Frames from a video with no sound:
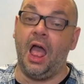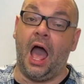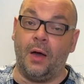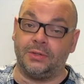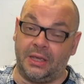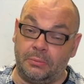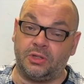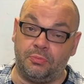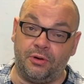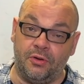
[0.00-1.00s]
i was able
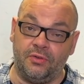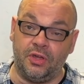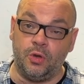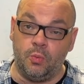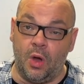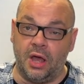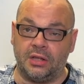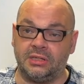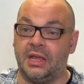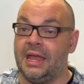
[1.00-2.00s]
to prove that you
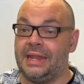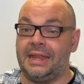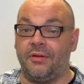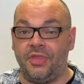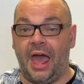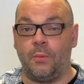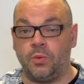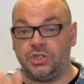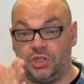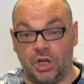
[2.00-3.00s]
weren't now that
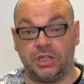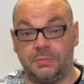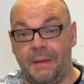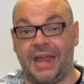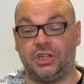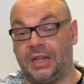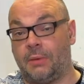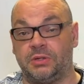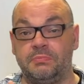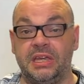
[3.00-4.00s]
was just magic that
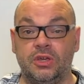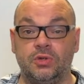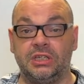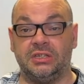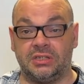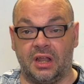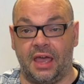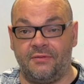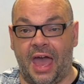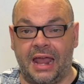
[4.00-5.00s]
was me using sleight
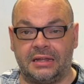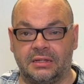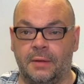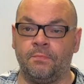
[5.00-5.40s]
of hand